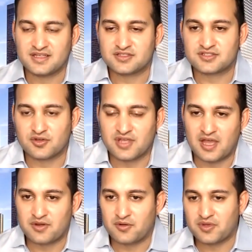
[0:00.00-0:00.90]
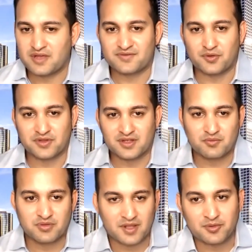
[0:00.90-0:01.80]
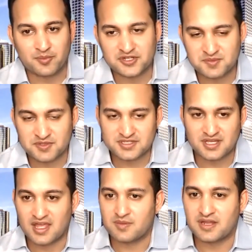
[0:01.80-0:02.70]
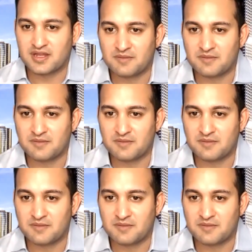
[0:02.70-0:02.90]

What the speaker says: So yeah, I know we have a couple of participants today, but